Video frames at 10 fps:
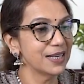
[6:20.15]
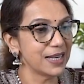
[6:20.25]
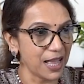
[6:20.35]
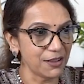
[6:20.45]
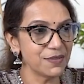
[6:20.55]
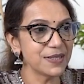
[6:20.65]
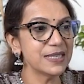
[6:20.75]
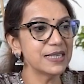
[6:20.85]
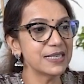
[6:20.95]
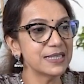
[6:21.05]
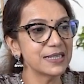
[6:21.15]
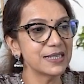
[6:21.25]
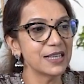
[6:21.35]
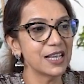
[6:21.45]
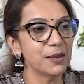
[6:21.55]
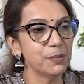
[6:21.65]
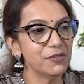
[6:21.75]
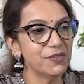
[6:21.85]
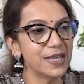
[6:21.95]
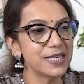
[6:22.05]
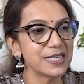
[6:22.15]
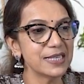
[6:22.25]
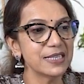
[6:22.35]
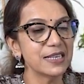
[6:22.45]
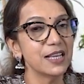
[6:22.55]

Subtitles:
Diaphysis, epiphysis,